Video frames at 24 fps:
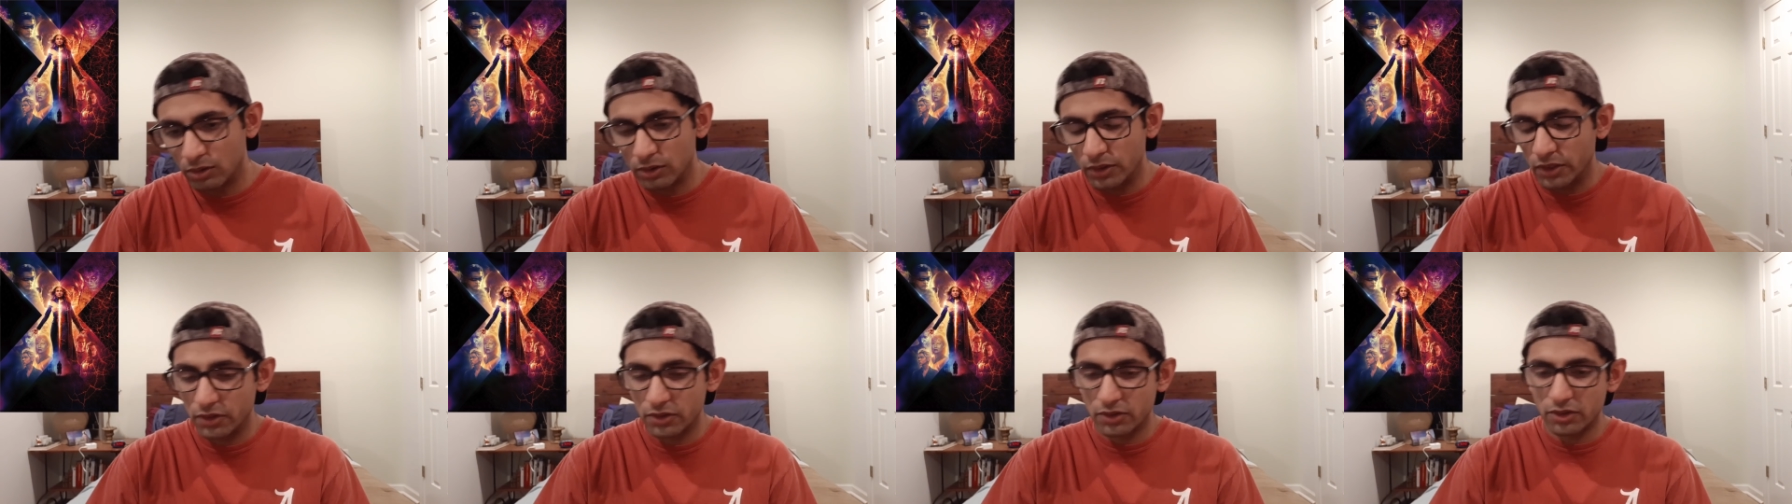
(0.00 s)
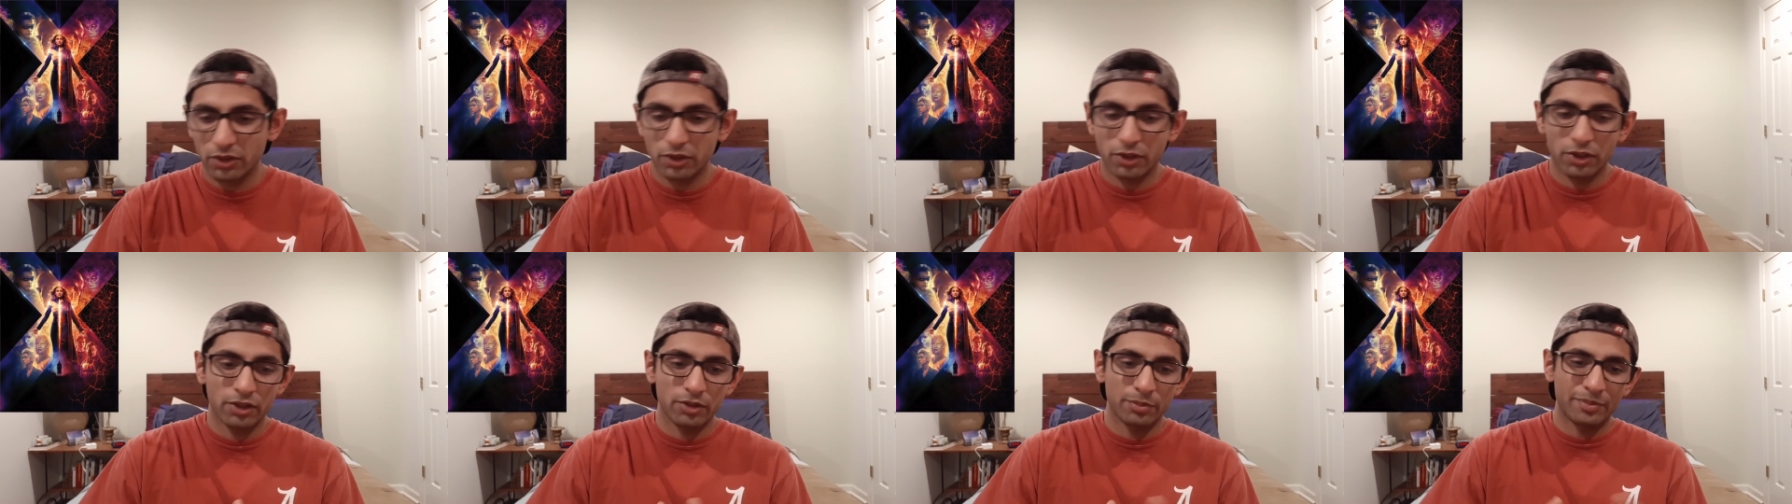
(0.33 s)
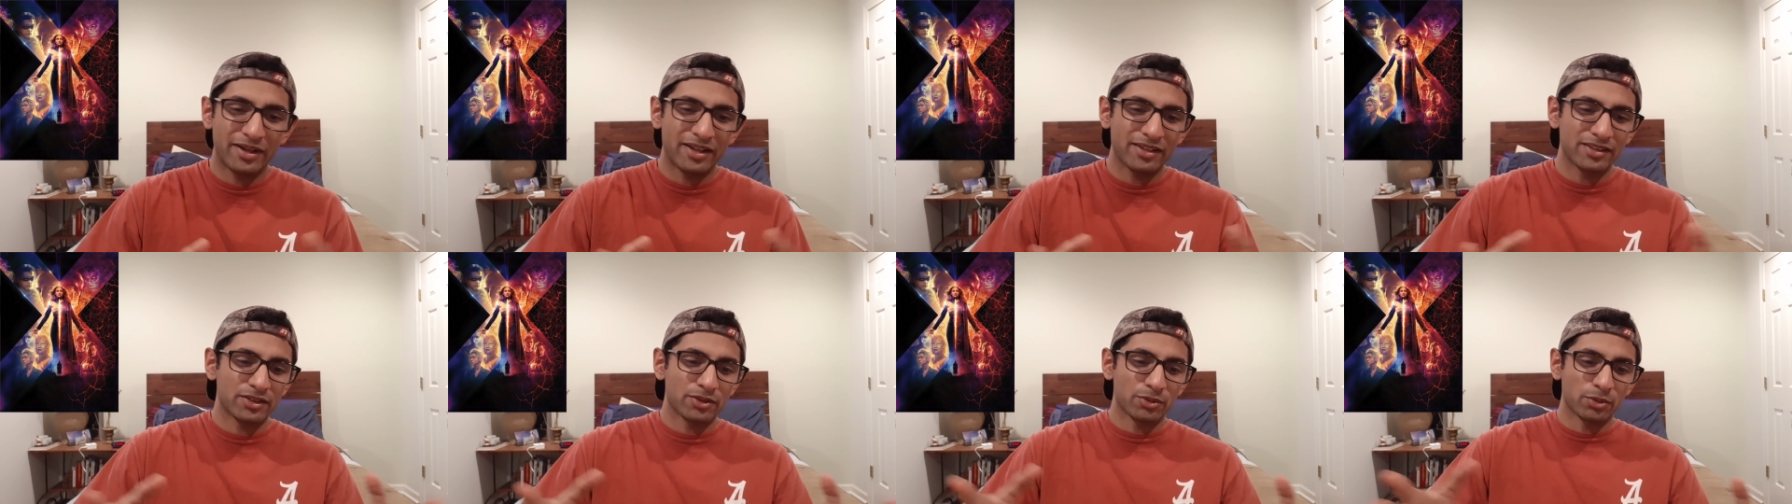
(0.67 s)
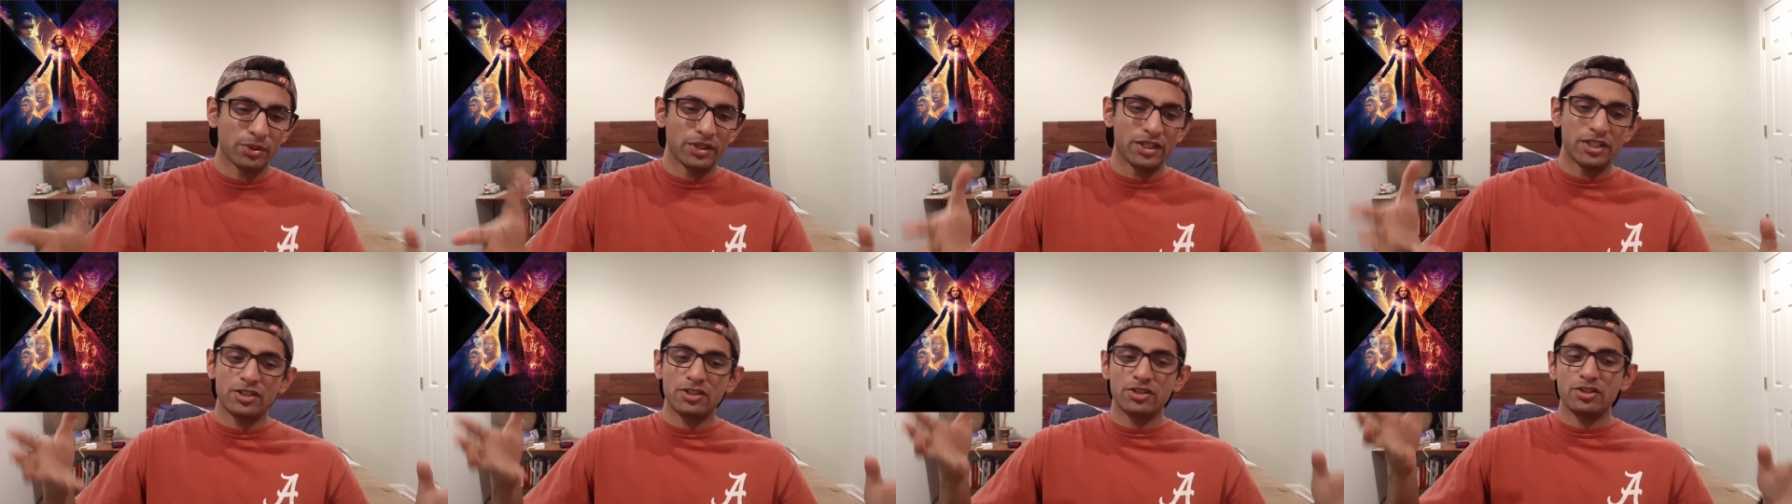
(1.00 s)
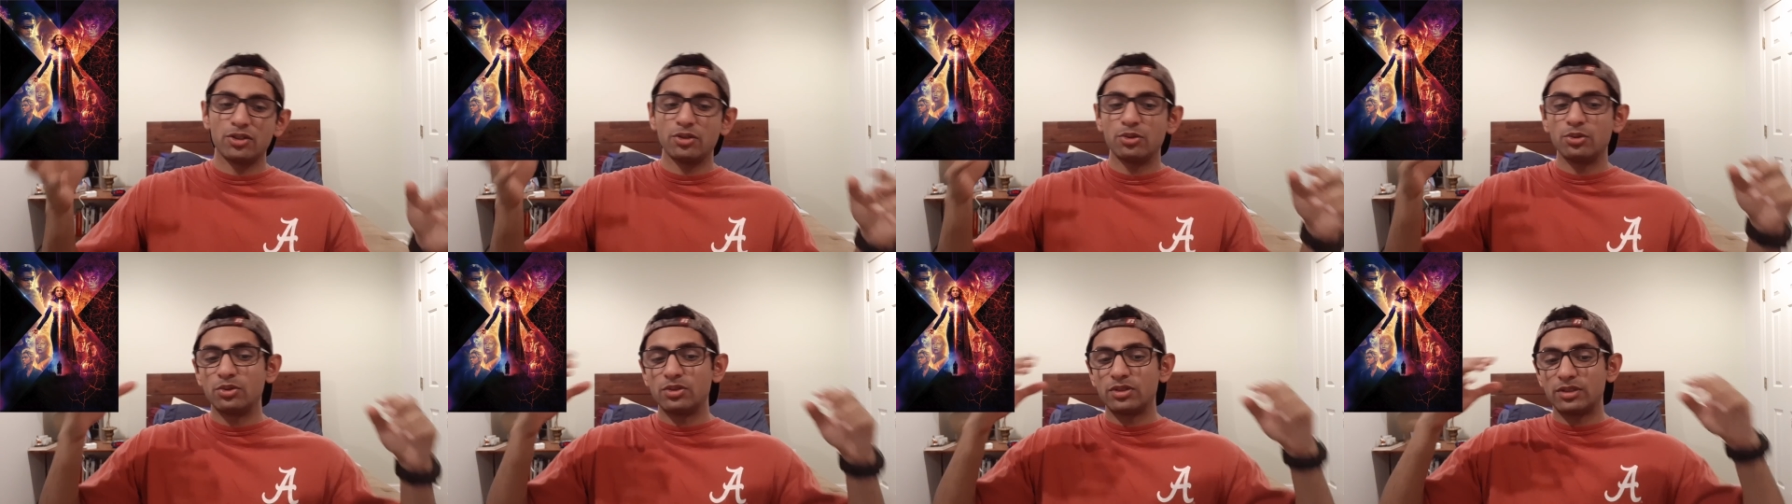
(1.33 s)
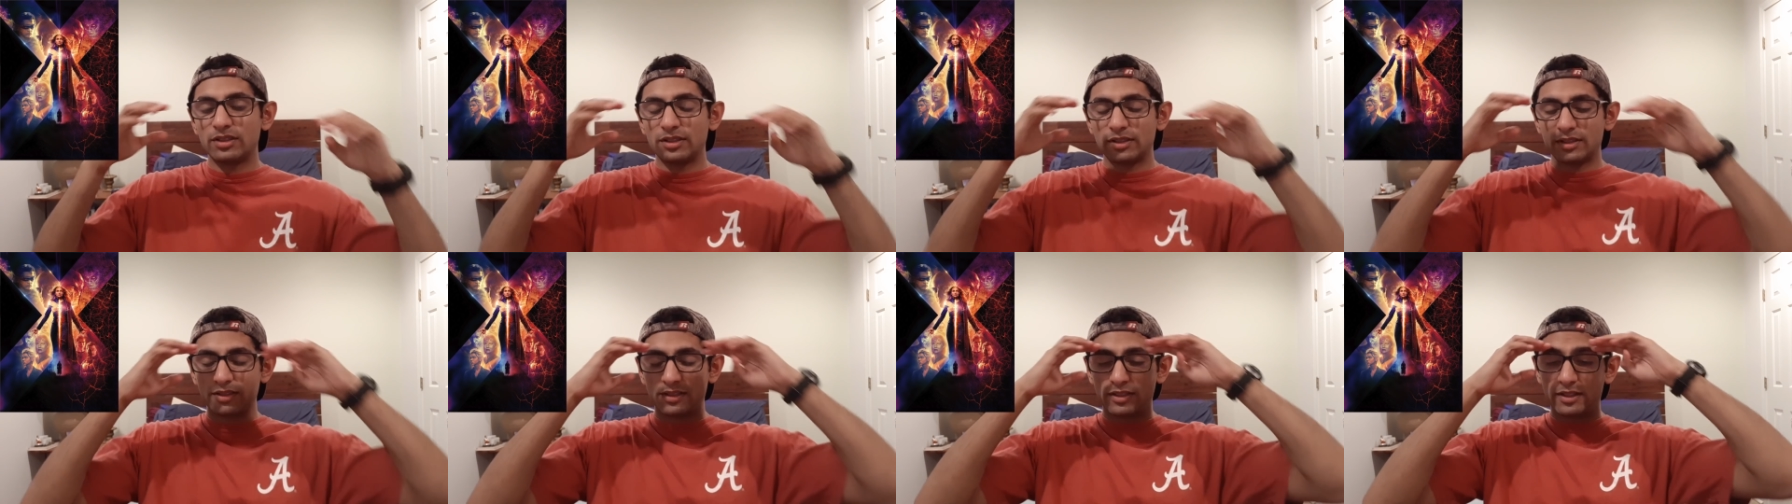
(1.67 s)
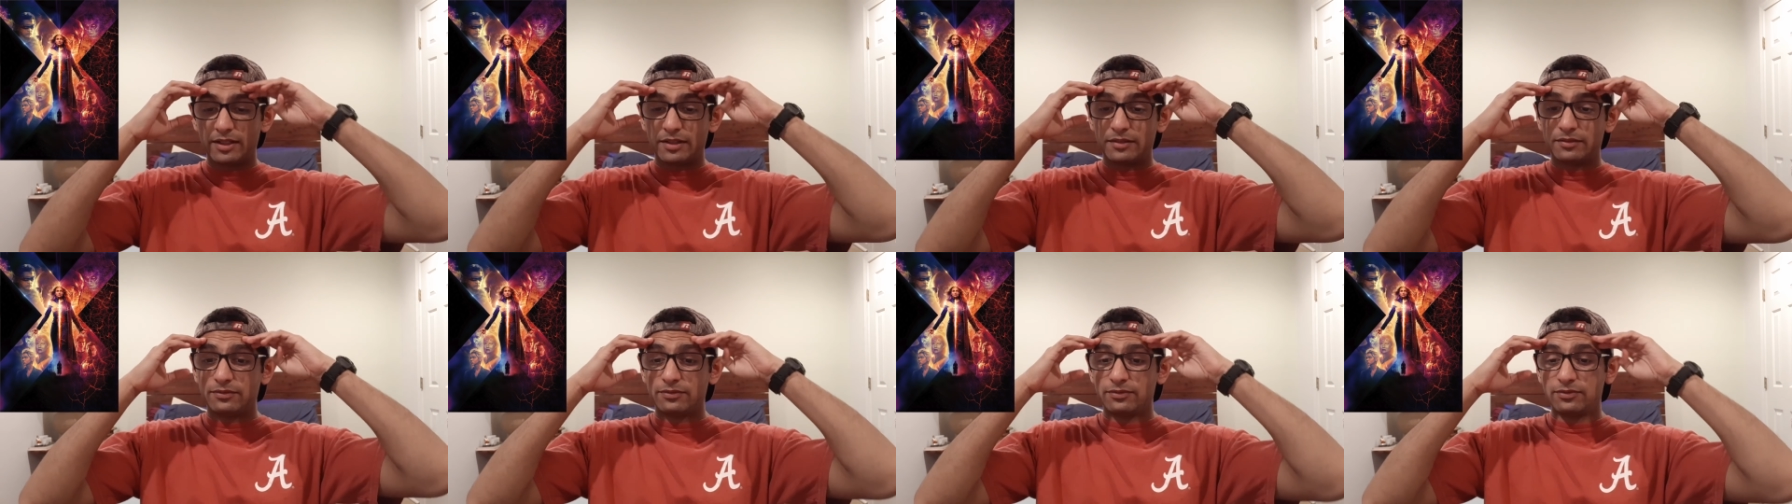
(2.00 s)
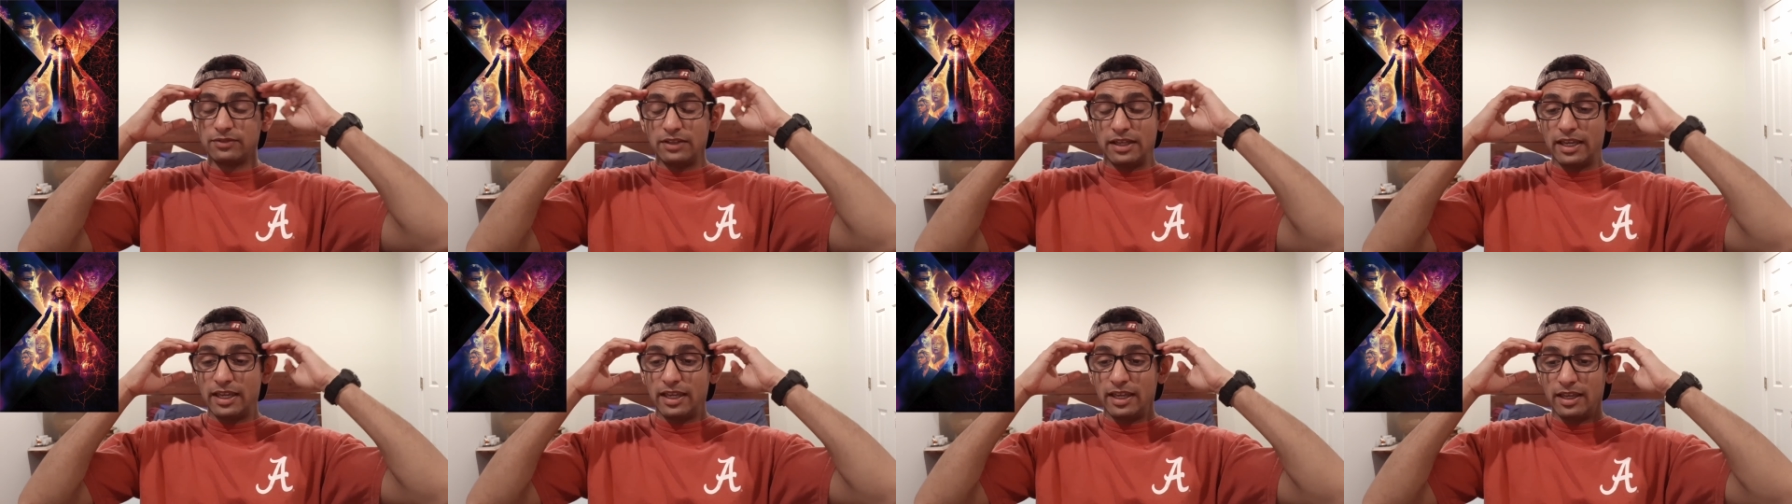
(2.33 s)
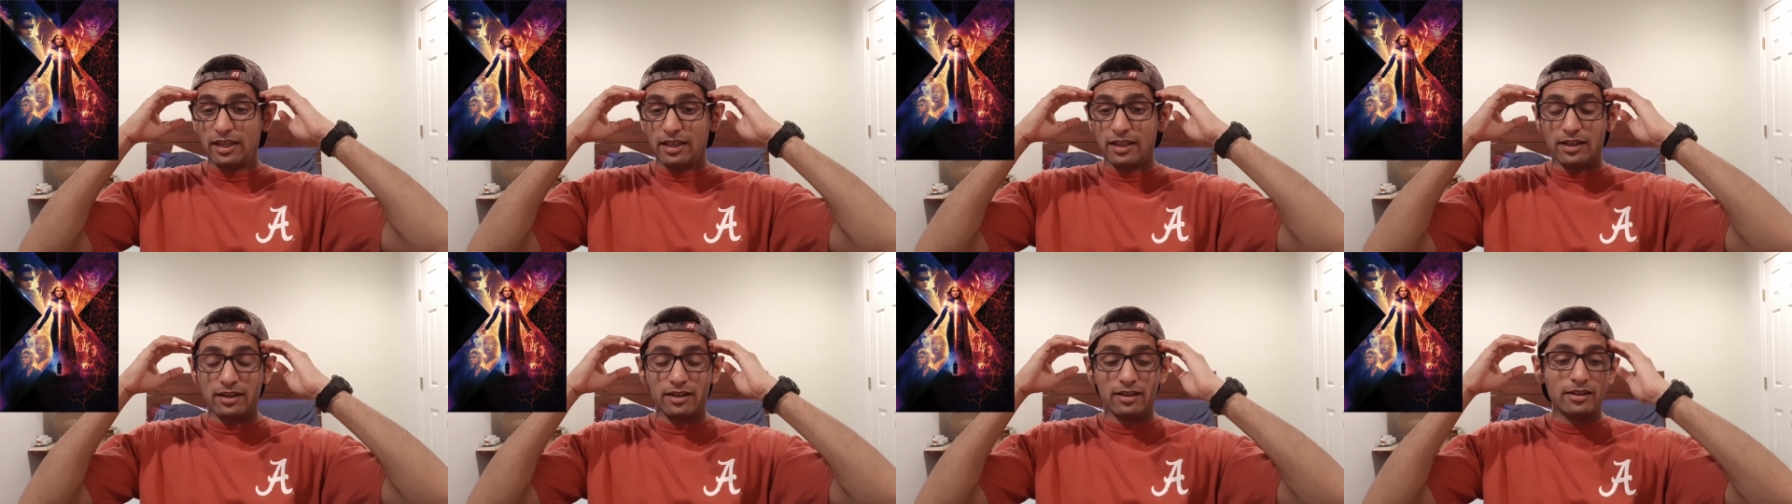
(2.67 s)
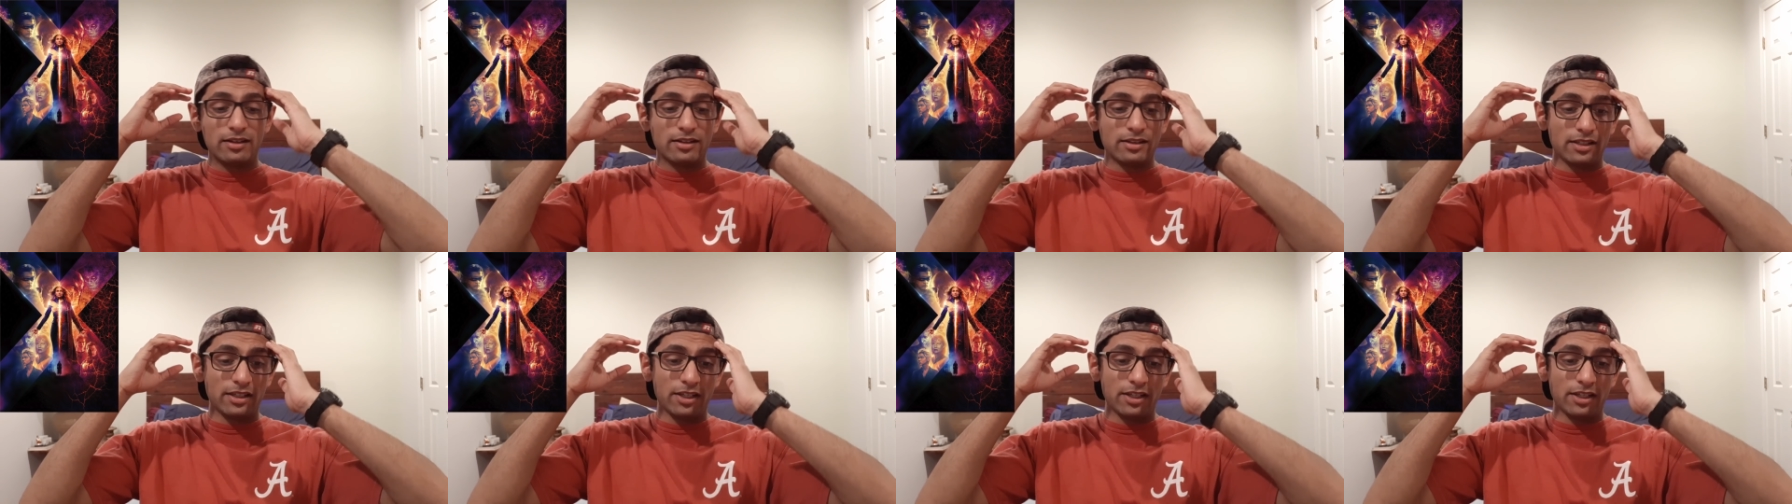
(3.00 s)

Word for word: He's heard about the reshoots and stuff and,